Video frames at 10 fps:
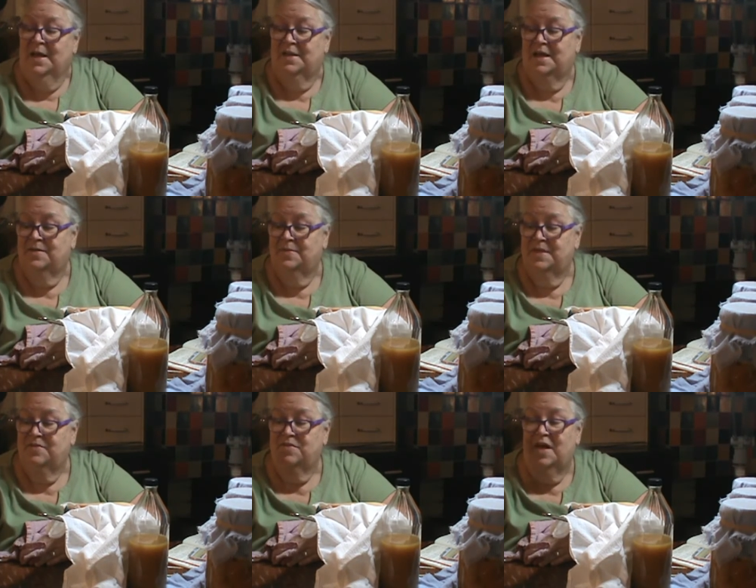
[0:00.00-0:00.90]
like
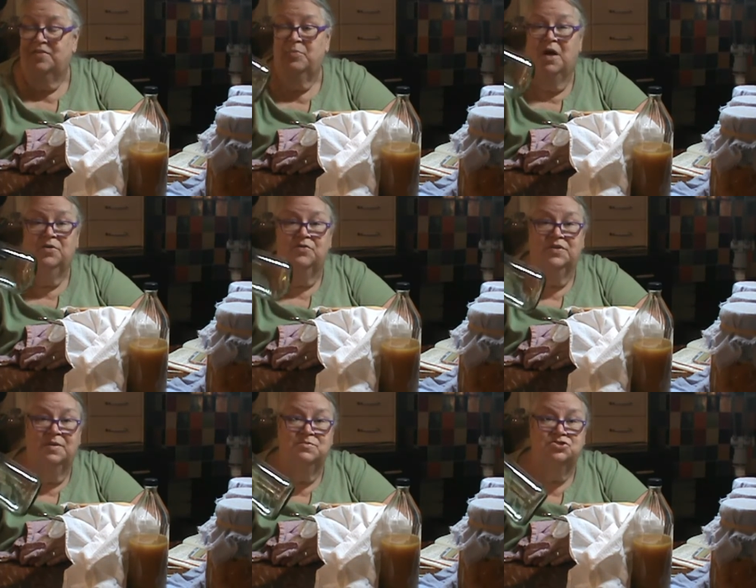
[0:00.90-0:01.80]
these glass bottles
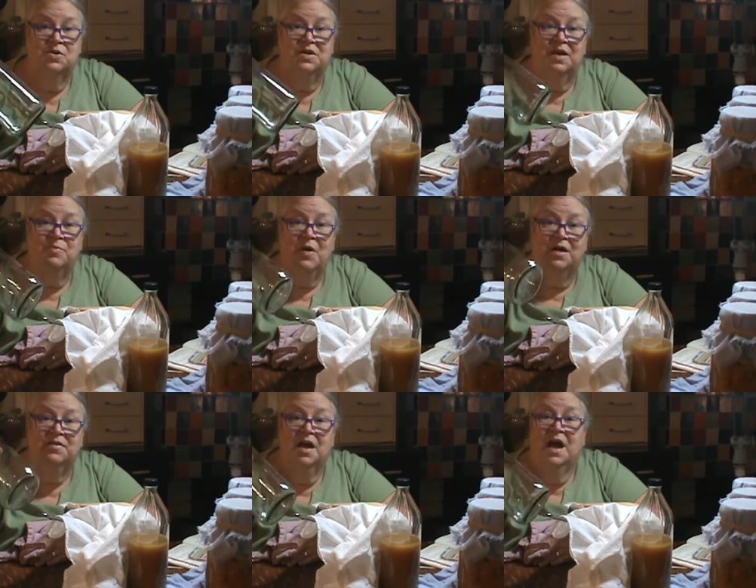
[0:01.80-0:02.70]
that I'm showing.
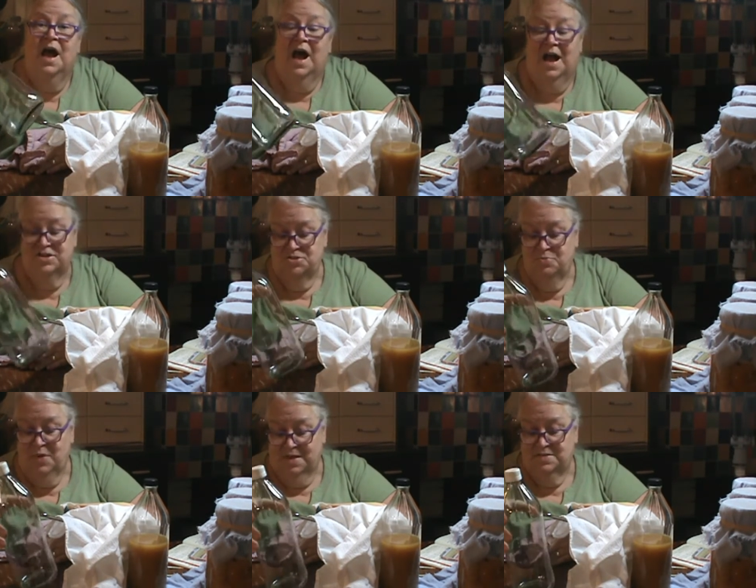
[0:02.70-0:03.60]
I do
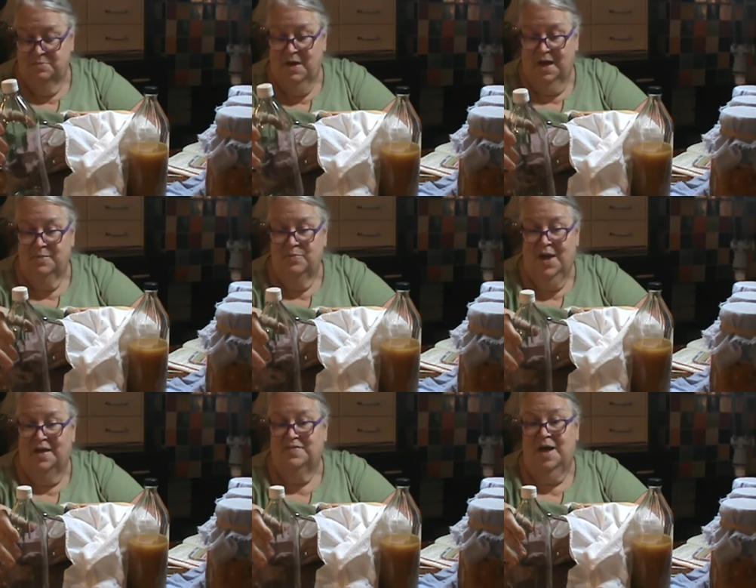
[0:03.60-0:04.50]
like to buy
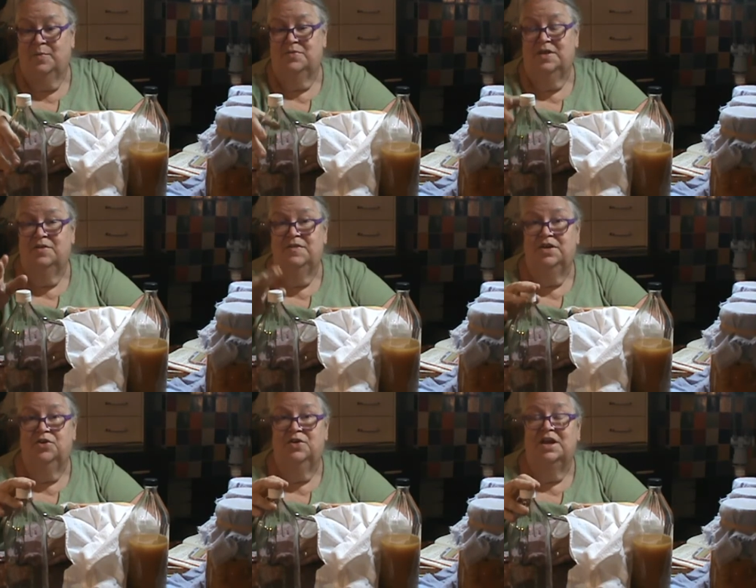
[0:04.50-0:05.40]
Bragg's apple cider
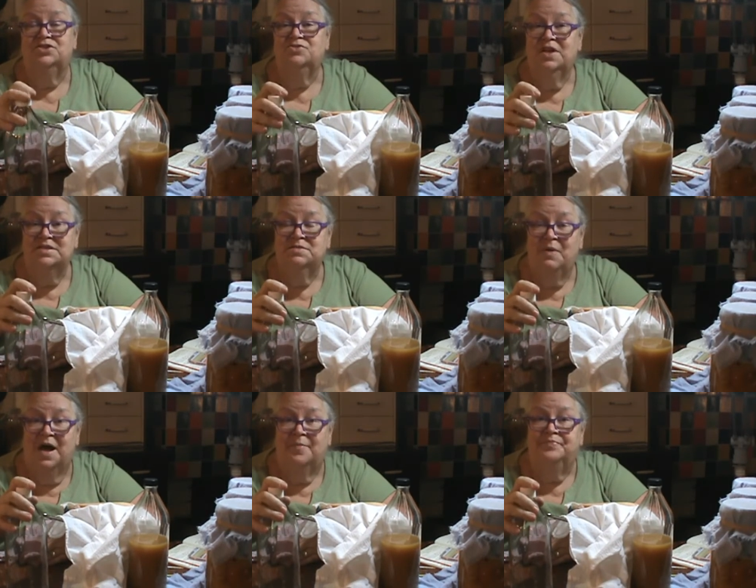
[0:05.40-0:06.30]
vinegar, and I do like to
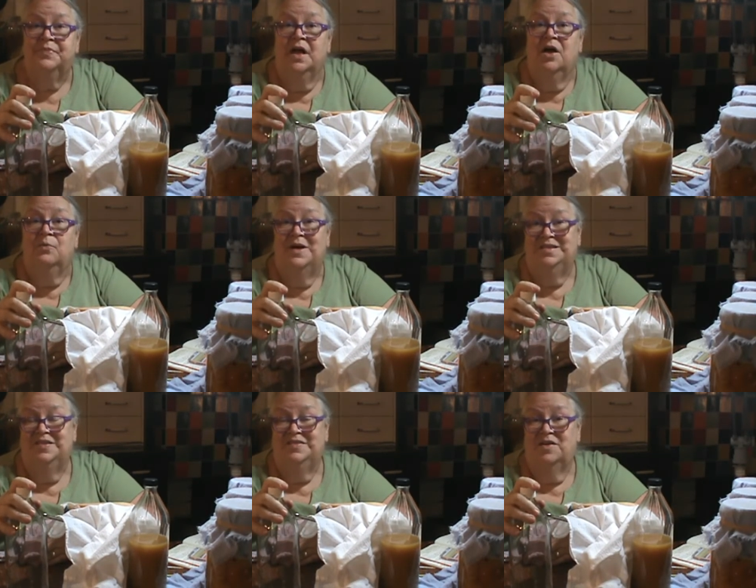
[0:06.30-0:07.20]
buy white
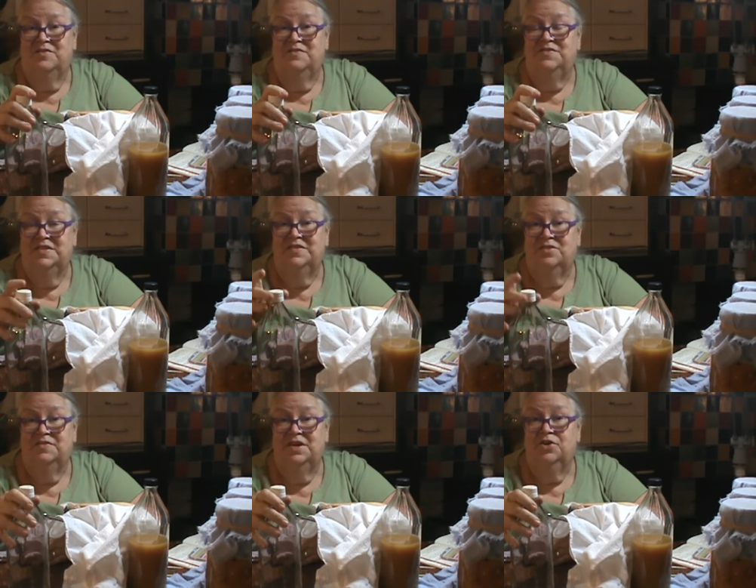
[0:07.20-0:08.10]
distilled
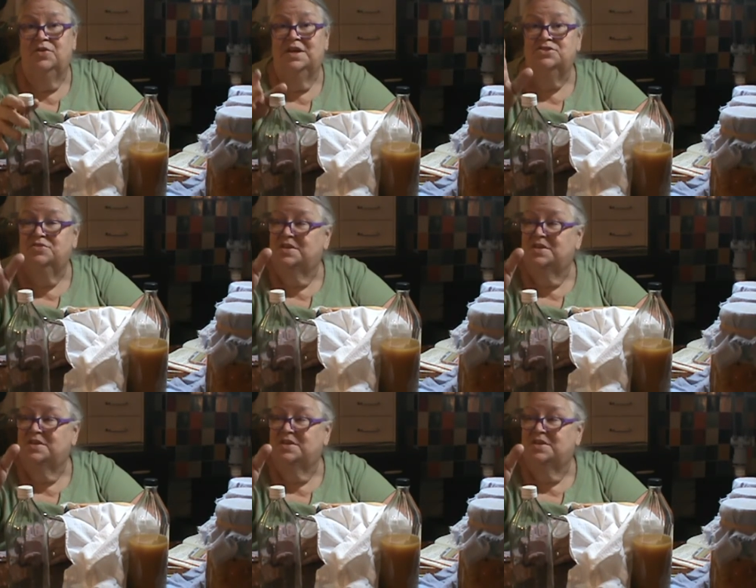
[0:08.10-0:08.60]
vinegar, and I do